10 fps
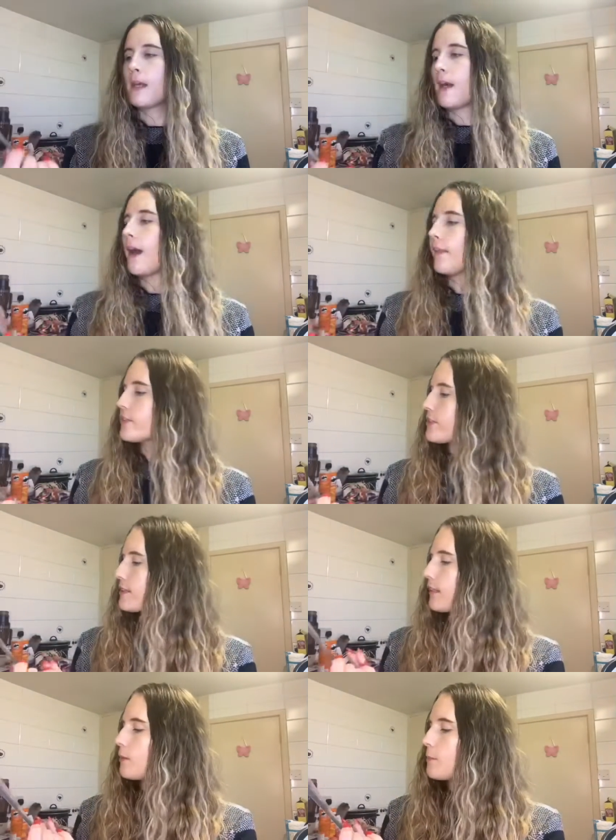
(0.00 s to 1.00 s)
and there's
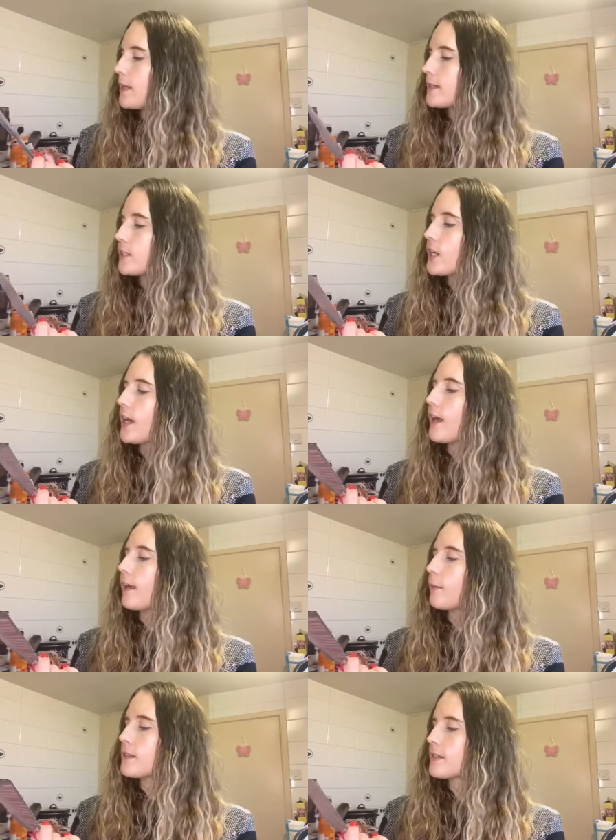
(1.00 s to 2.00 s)
just a little message
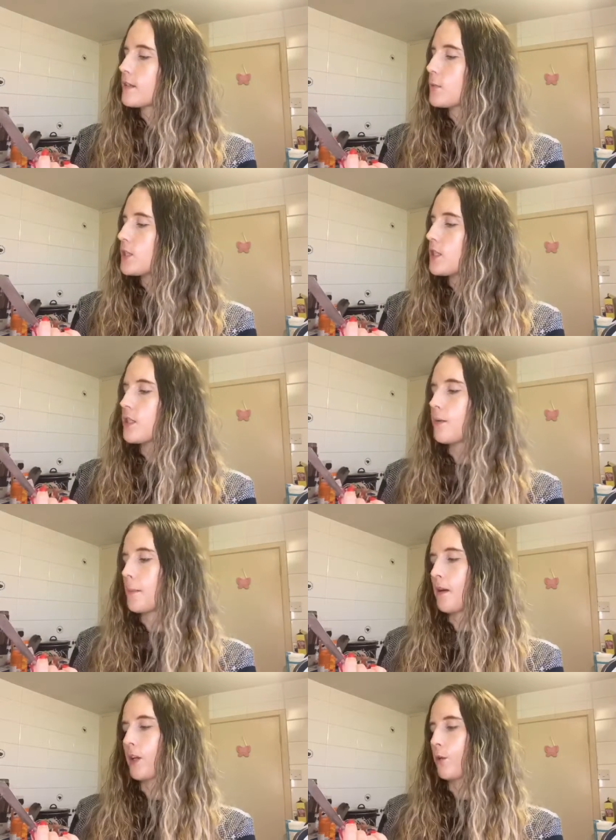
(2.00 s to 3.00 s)
here which says, "Wishing you a
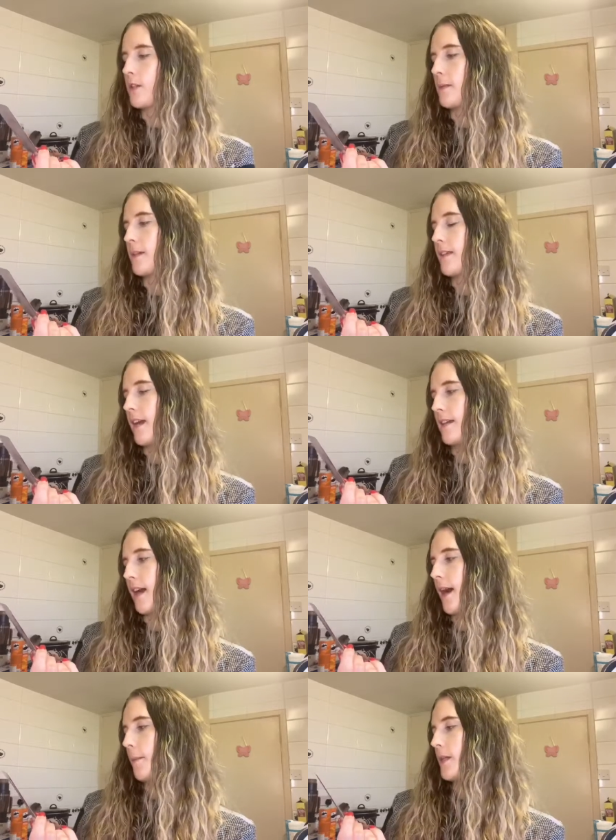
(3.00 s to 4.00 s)
Merry Christmas and
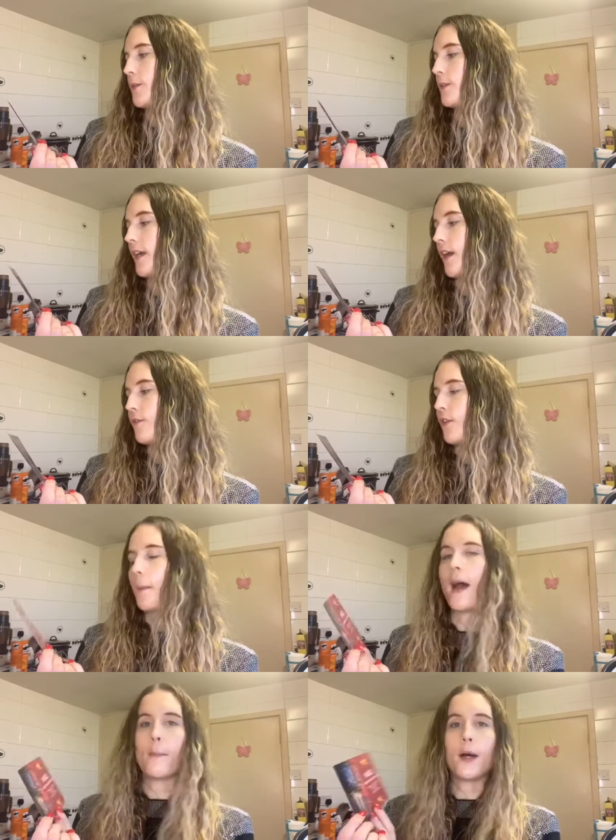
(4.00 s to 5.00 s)
a Happy New Year
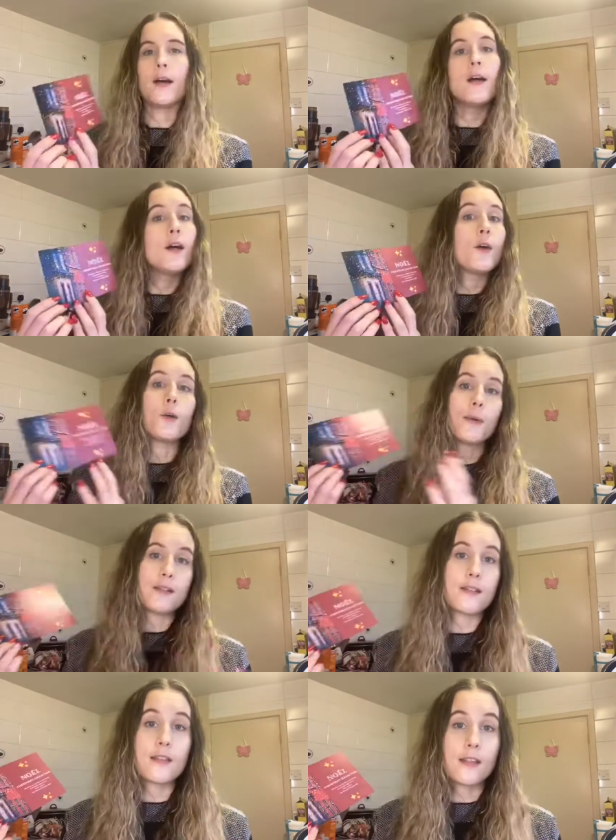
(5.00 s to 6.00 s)
from Emma," who
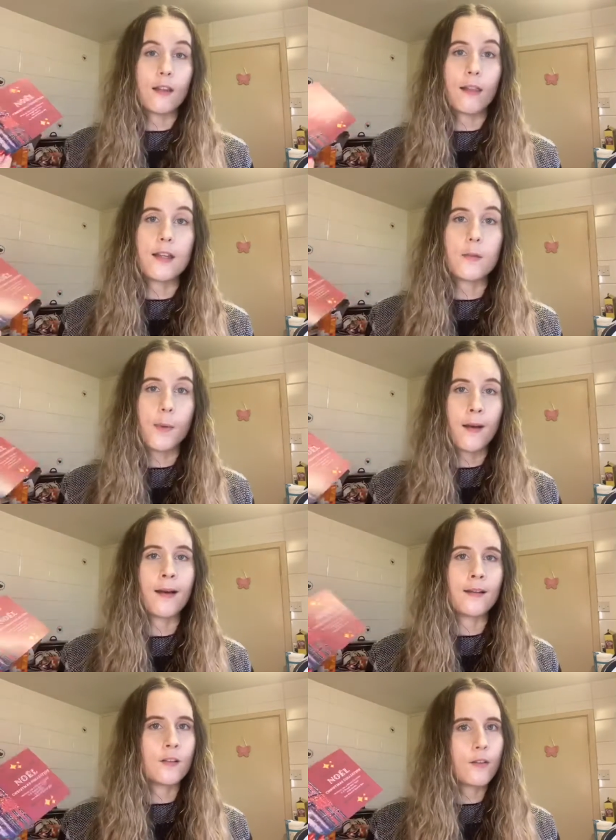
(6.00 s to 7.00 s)
is the lady
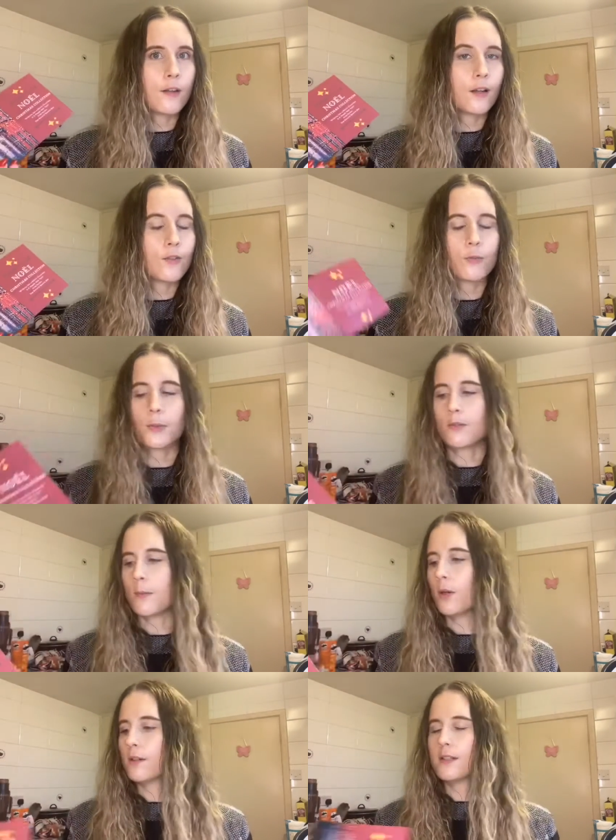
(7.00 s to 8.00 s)
behind the Natural
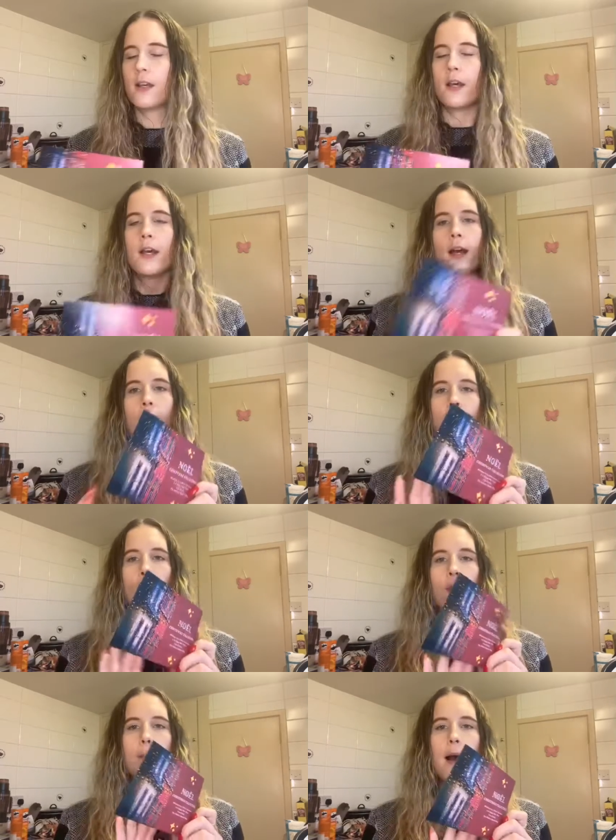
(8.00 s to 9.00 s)
Beauty Box. And
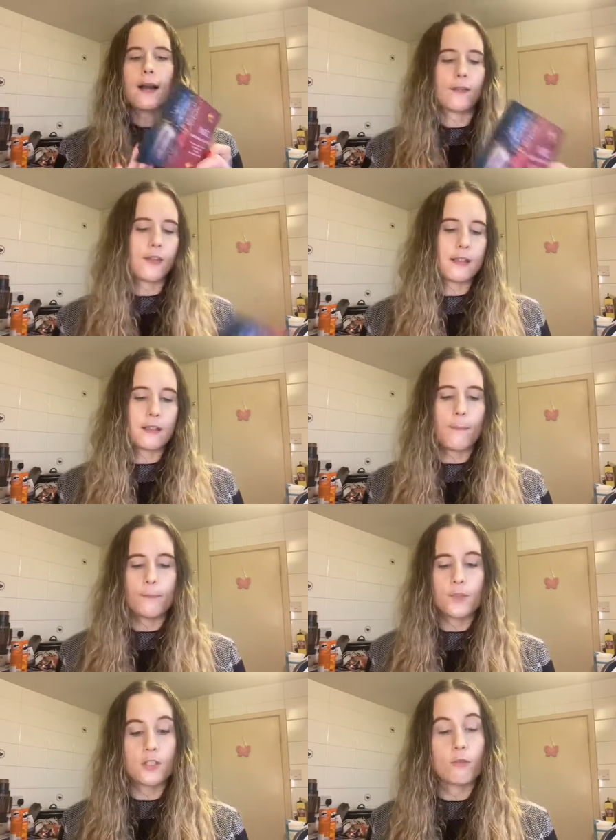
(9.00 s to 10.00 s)
then on the back there's
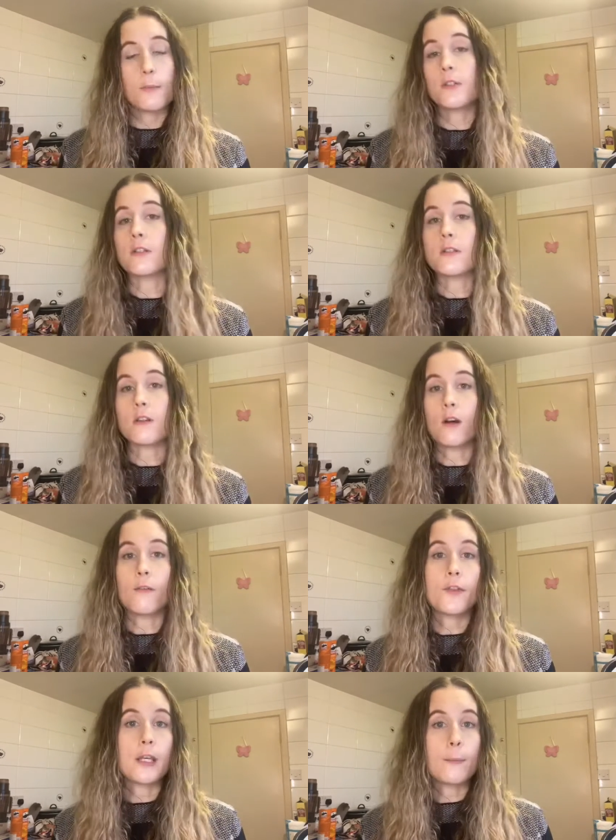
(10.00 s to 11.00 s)
descriptions
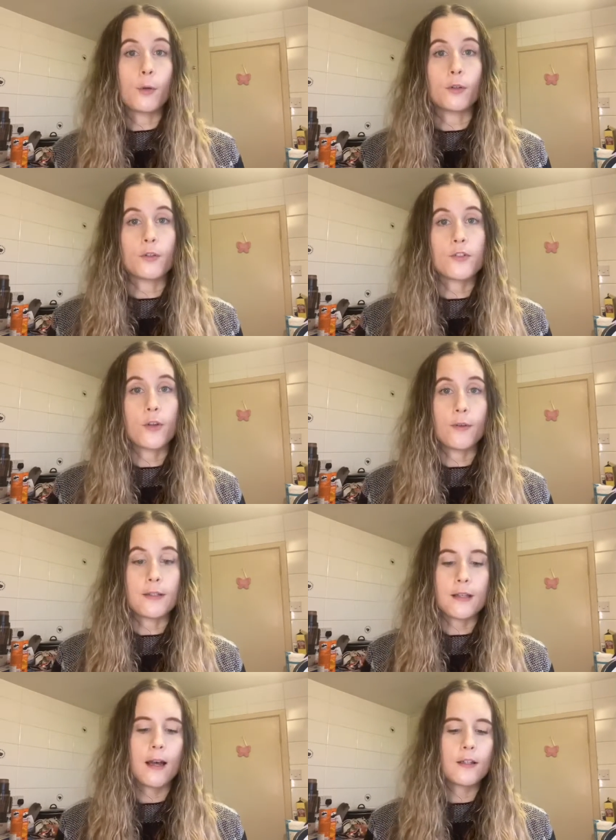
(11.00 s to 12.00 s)
of the products that are
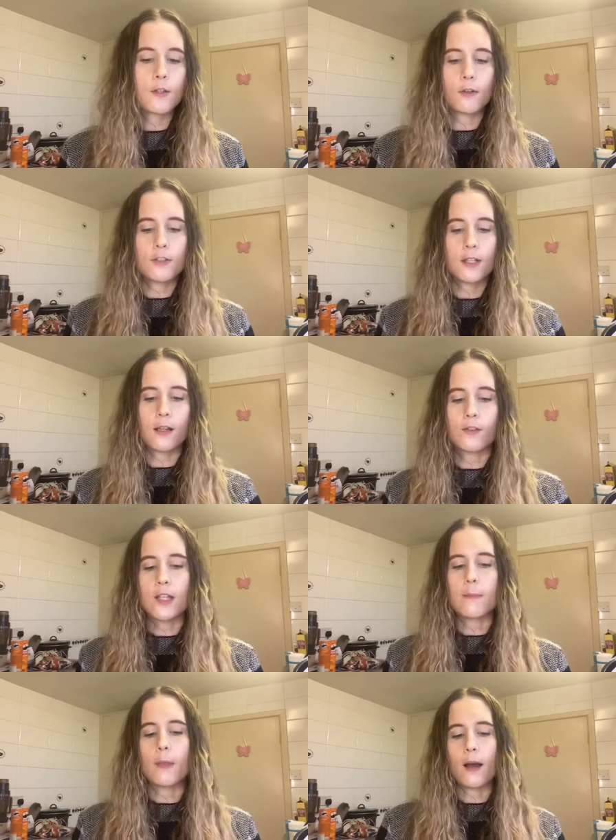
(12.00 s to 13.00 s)
inside, so I'll just kind of
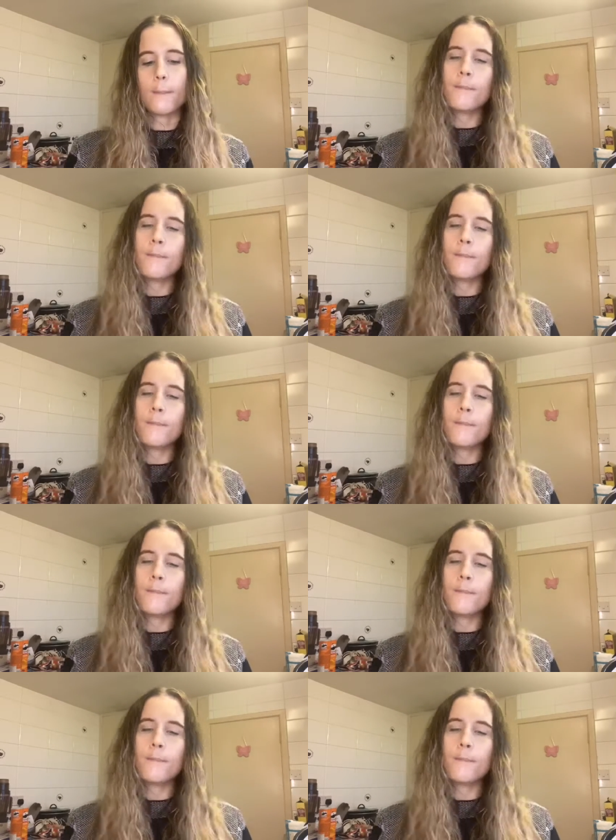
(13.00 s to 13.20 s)
keep that